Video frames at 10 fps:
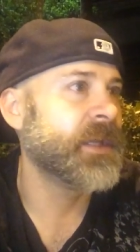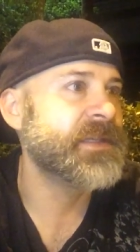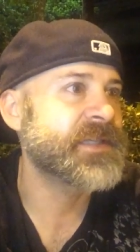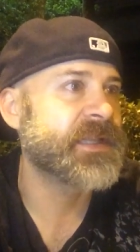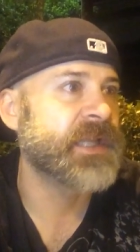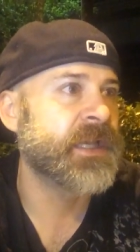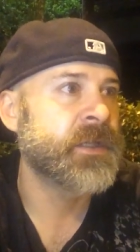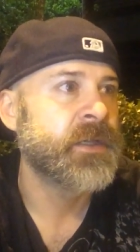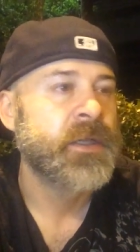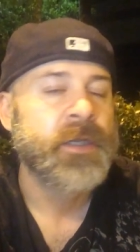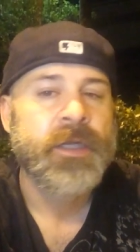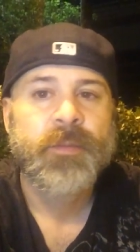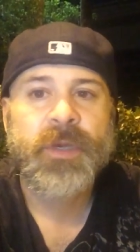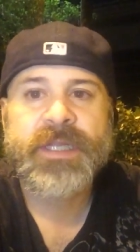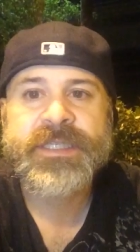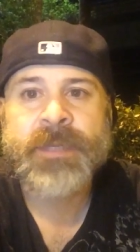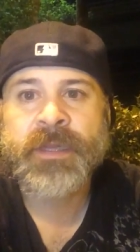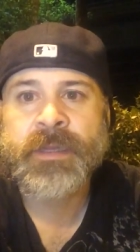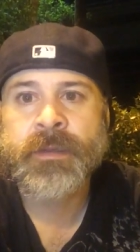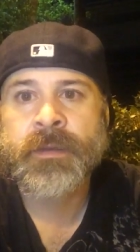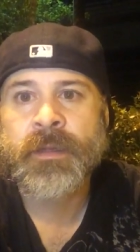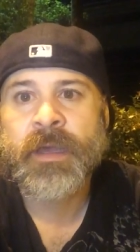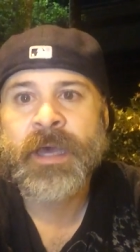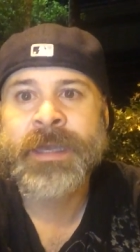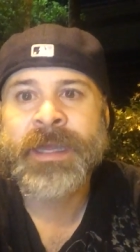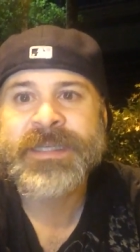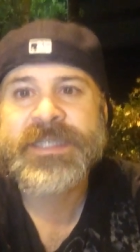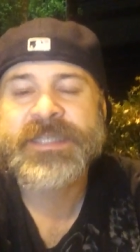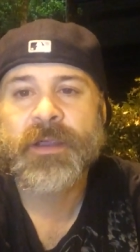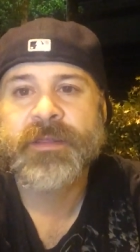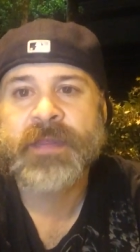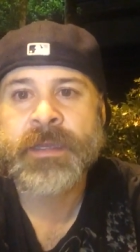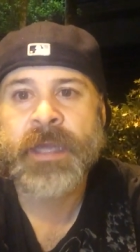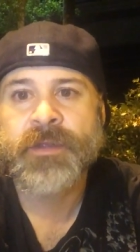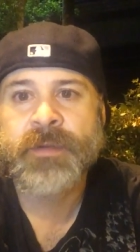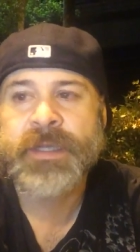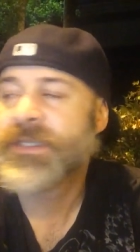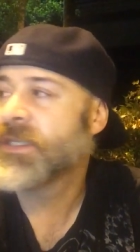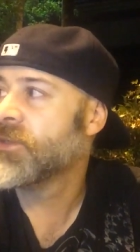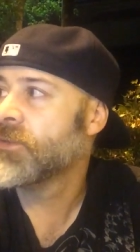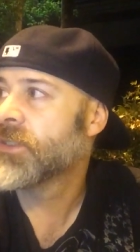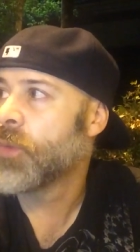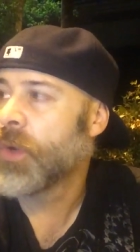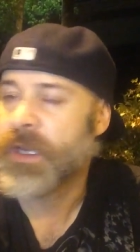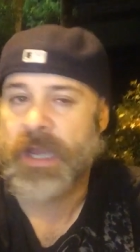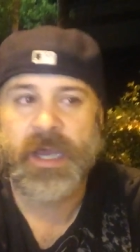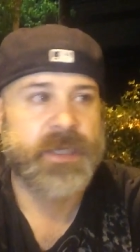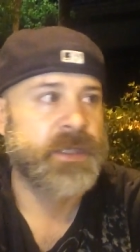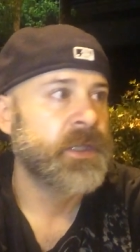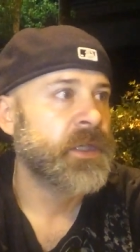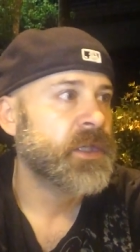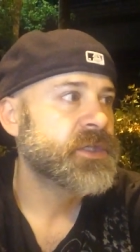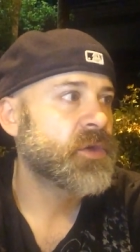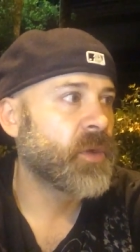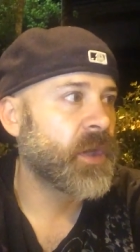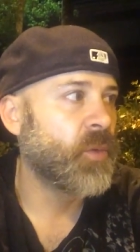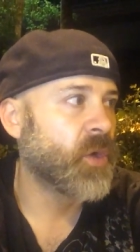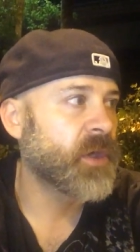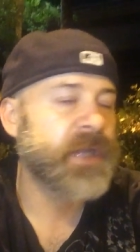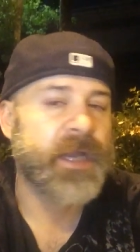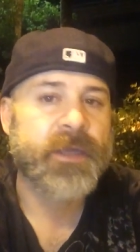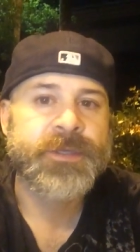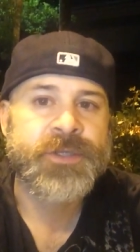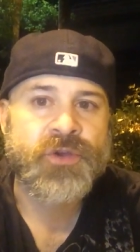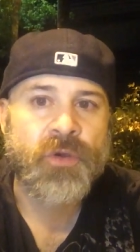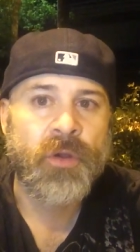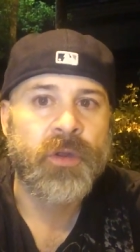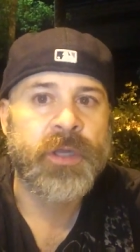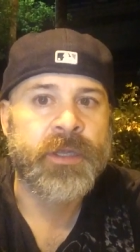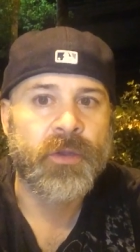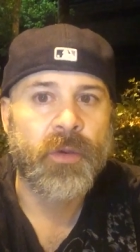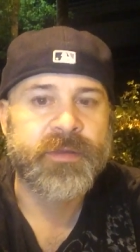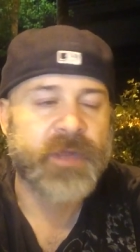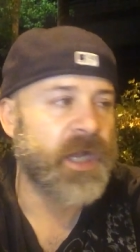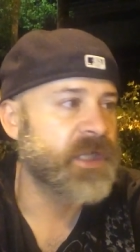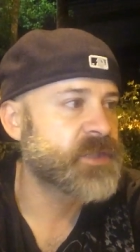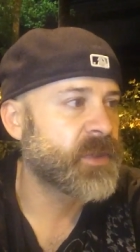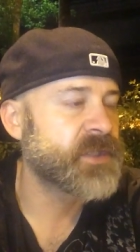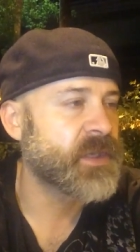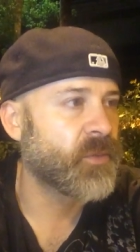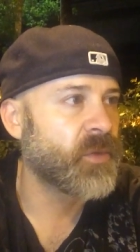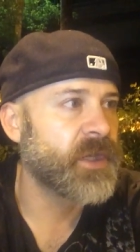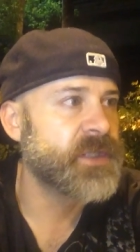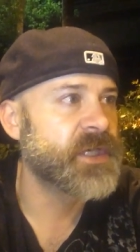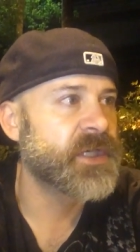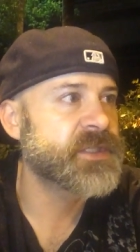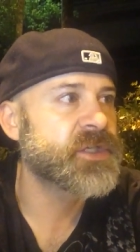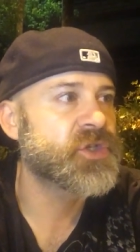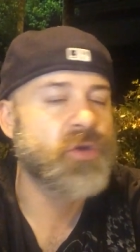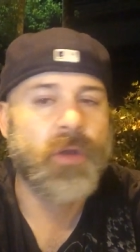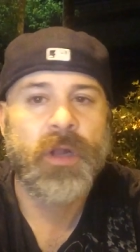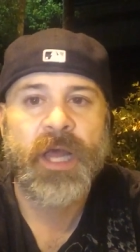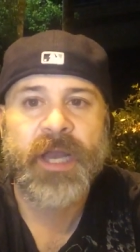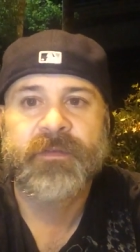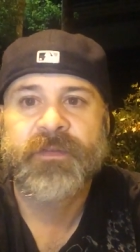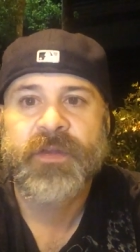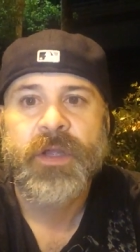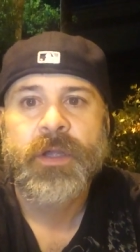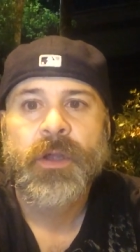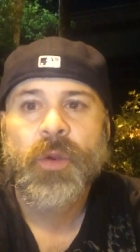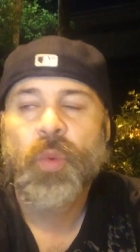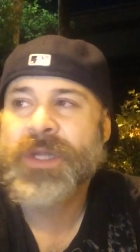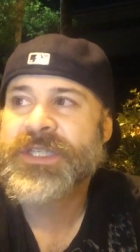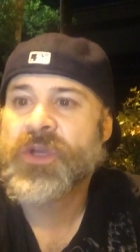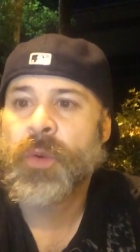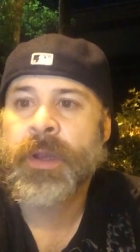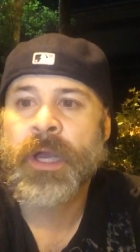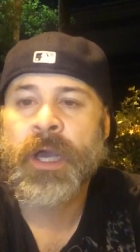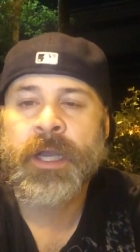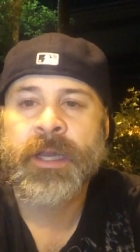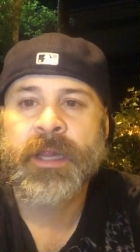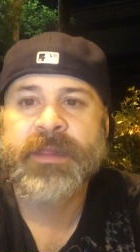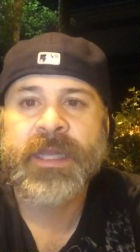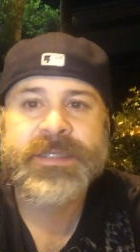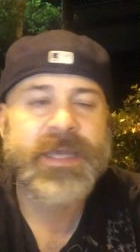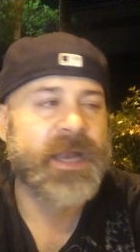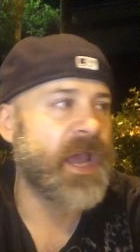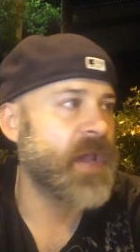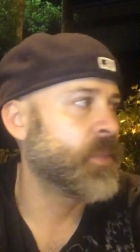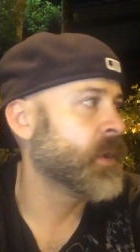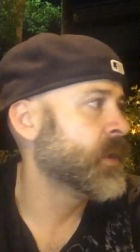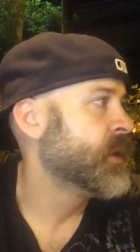an easy thing, but it's a necessary thing that you need to do to work at. To really work at controlling your thoughts, because it really does control a lot of what's going on and the things that happen,